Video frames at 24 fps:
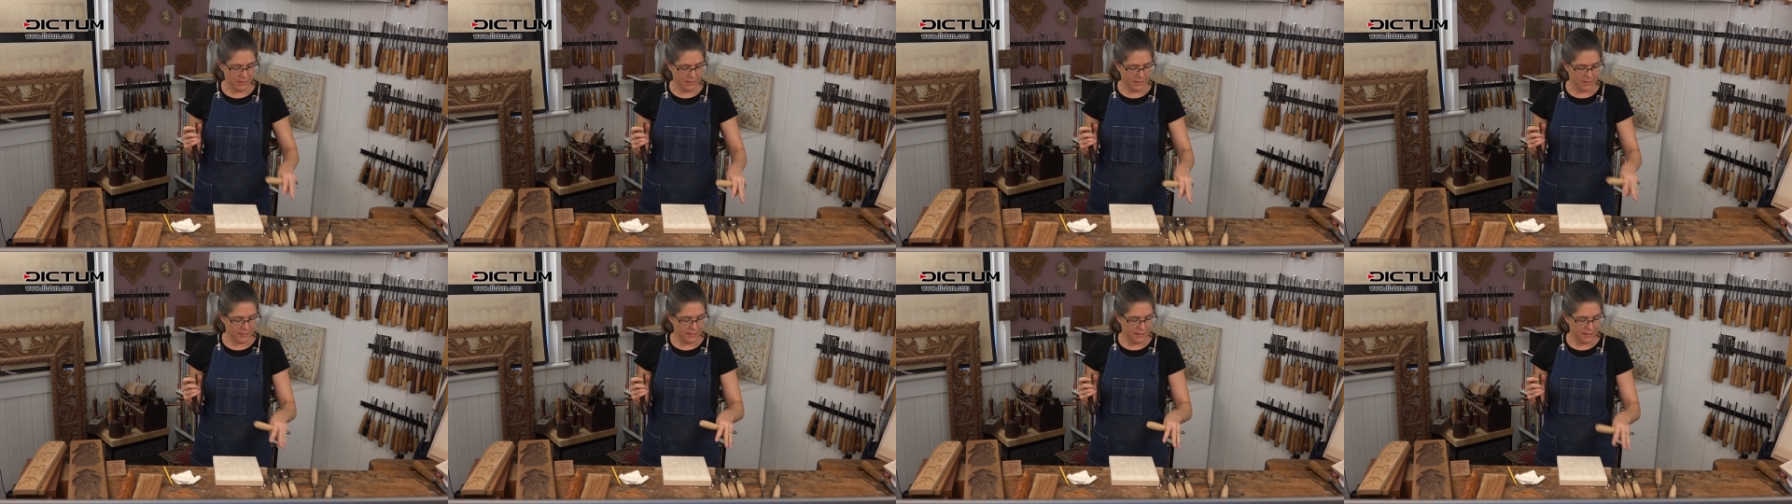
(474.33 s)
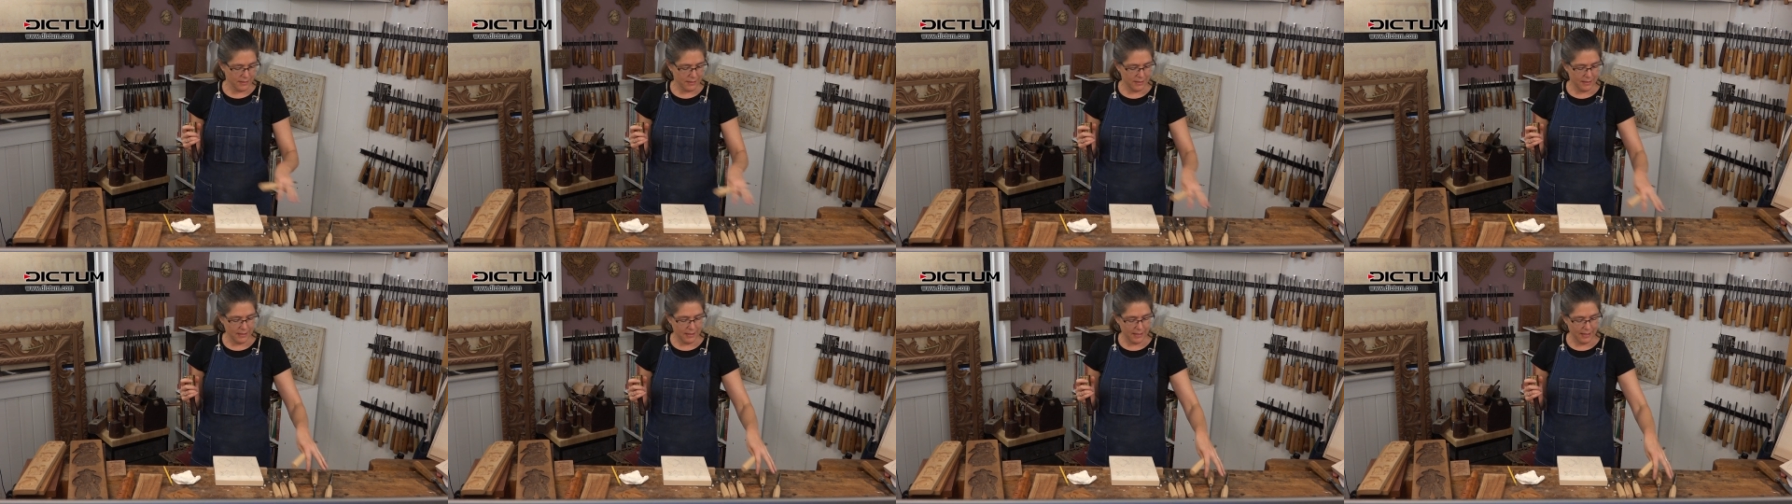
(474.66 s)
The
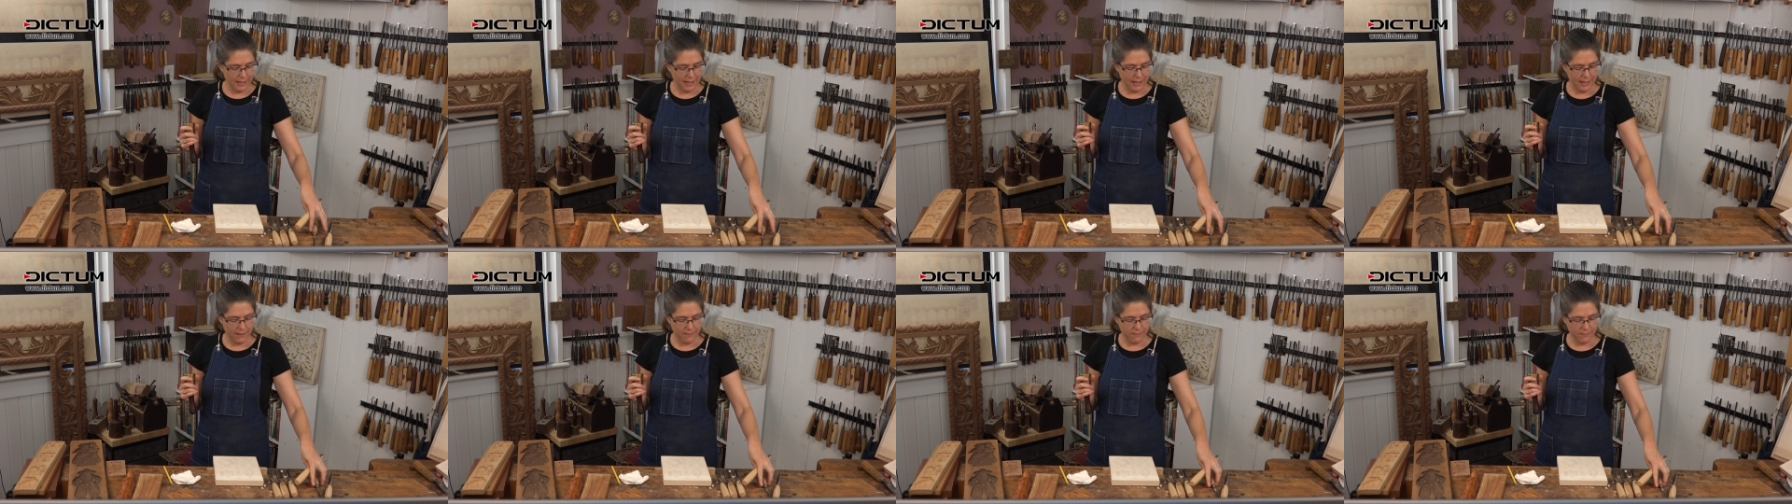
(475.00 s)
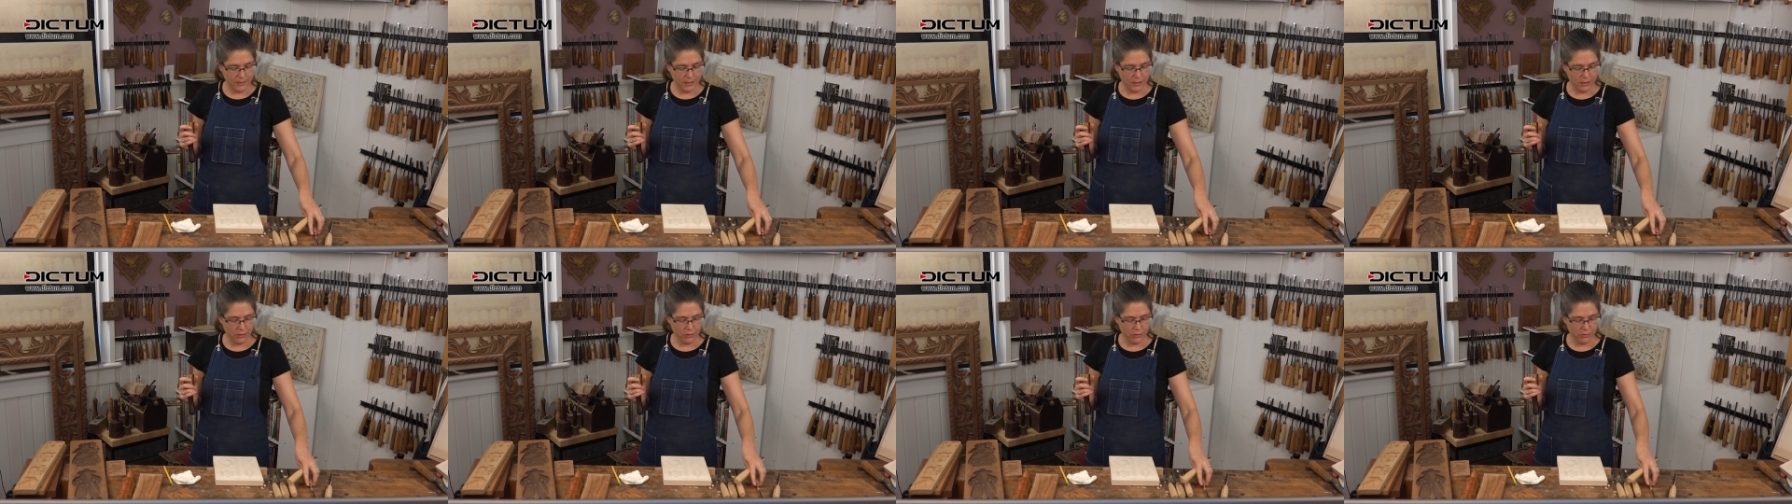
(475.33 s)
set that I have
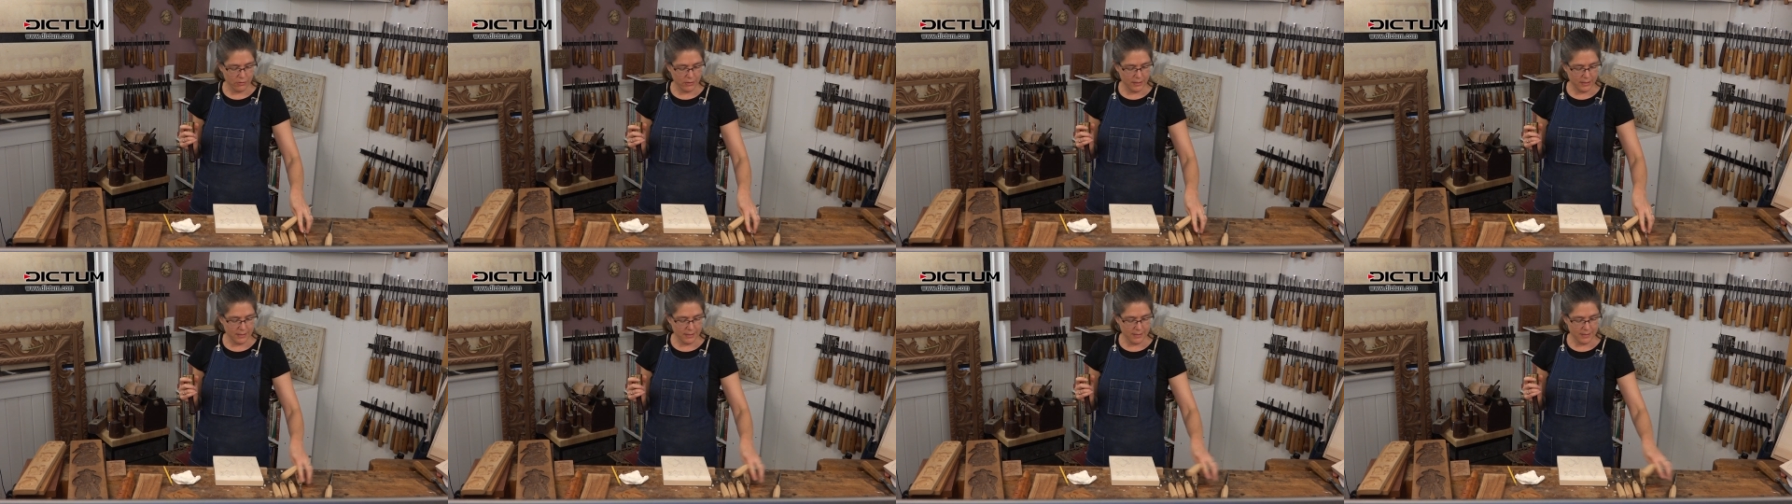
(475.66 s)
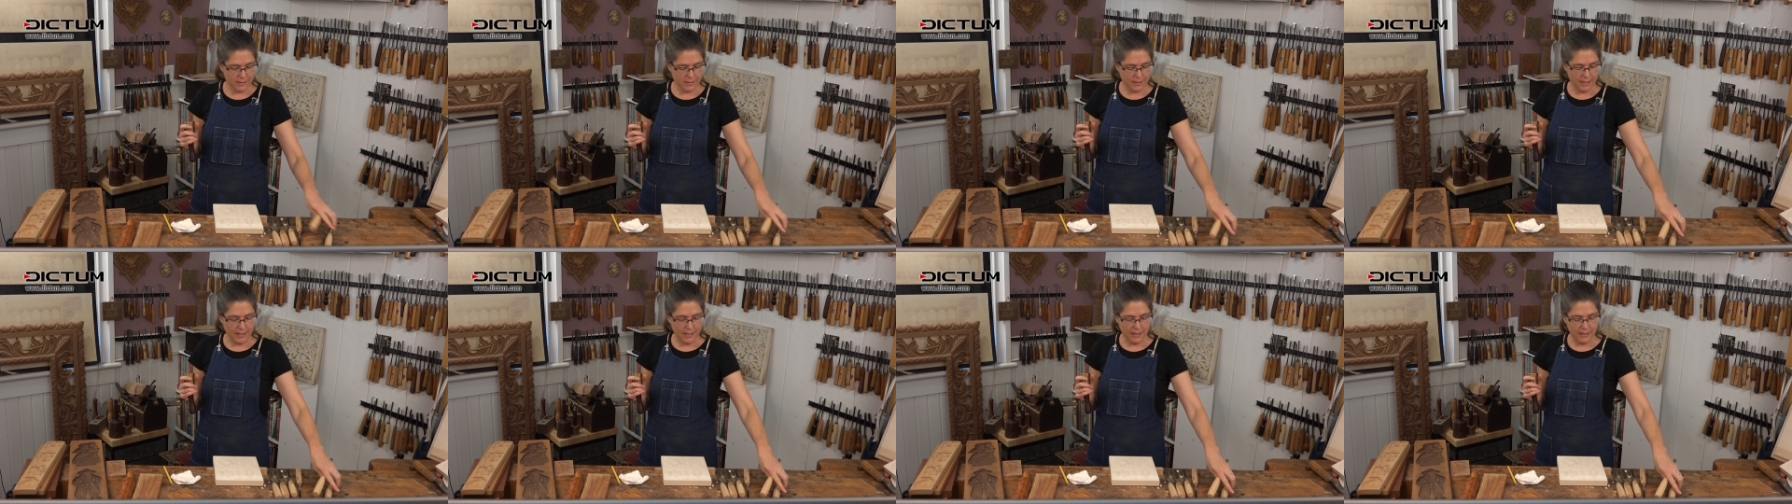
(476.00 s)
here
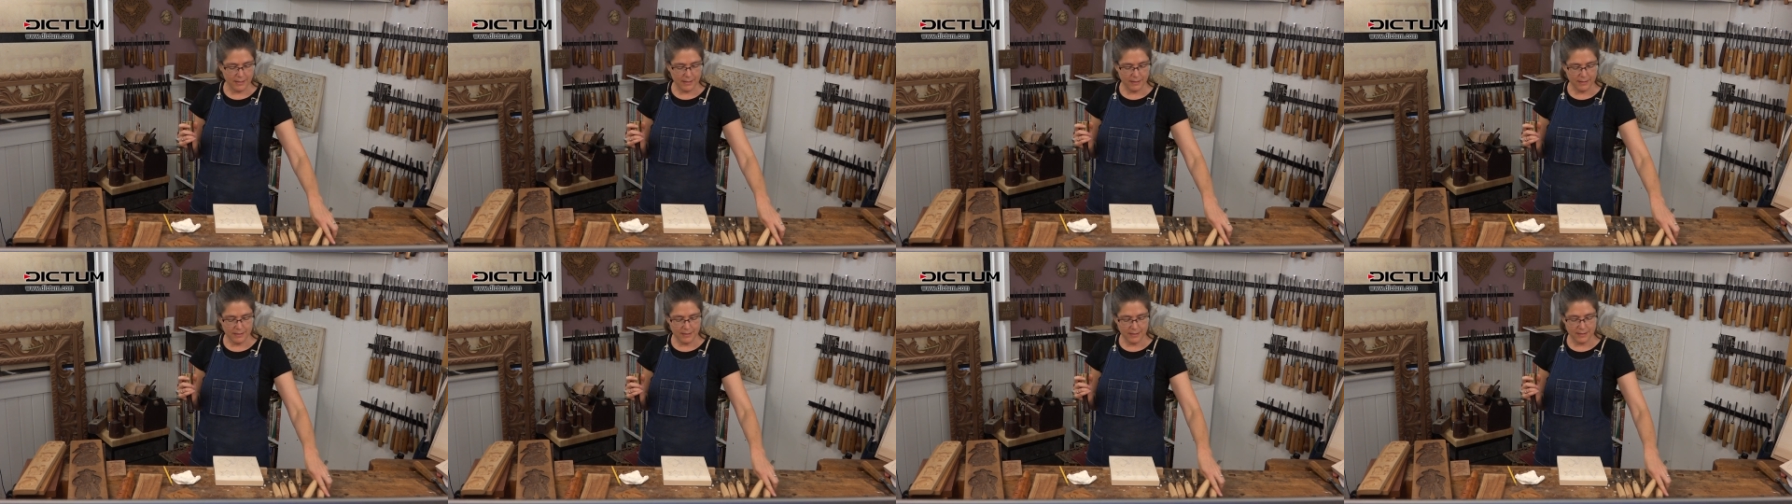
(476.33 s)
is a